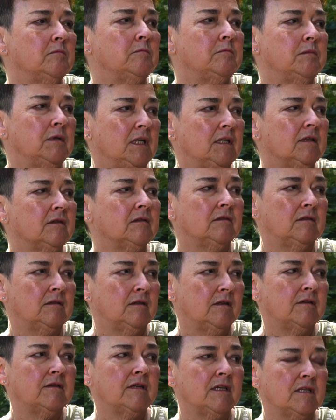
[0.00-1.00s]
But
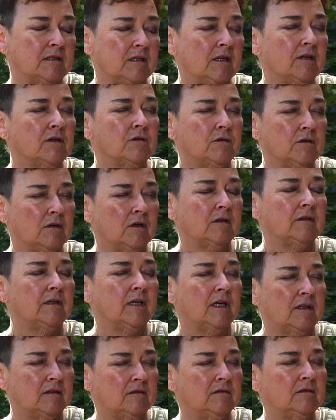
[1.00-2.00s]
the things I heard
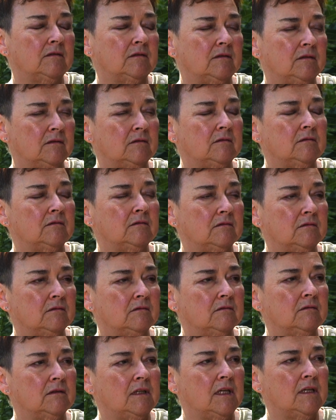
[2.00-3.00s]

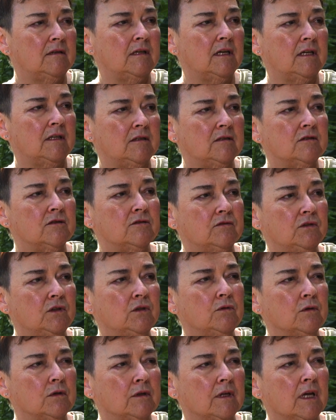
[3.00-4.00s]
in that
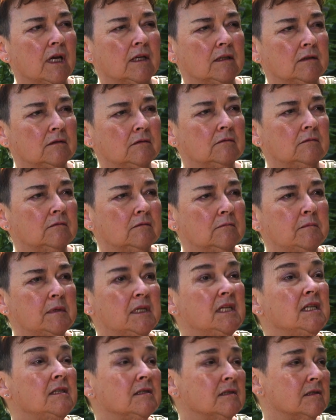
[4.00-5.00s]
interview or that
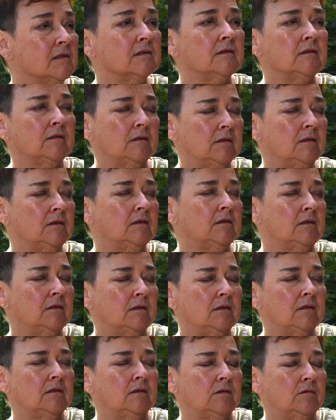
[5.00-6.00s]
piece
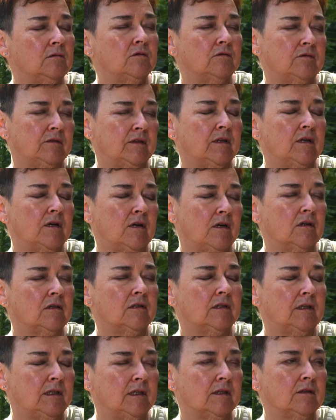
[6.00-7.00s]
were very hard
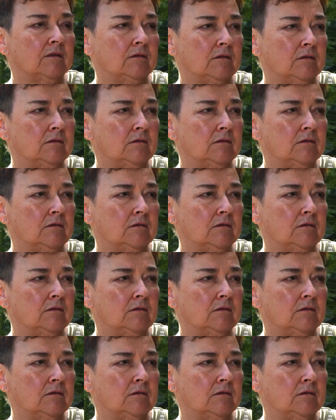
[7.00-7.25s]
to hear.